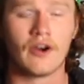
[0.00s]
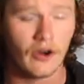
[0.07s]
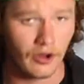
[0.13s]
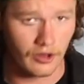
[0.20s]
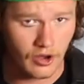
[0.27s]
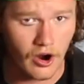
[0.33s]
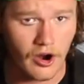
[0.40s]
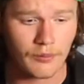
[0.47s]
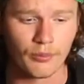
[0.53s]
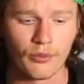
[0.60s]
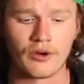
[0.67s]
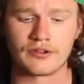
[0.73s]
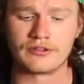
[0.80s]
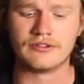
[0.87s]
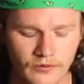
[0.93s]
our
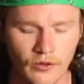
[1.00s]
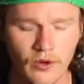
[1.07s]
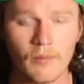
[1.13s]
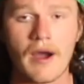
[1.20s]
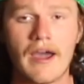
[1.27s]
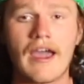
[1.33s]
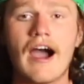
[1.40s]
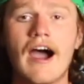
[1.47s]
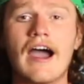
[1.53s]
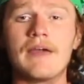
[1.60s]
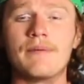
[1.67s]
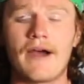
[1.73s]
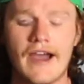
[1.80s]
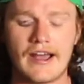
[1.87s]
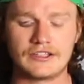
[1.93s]
cardboard for my eye
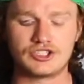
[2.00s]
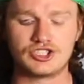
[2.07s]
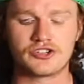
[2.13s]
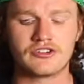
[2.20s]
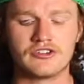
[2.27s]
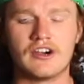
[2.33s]
patch.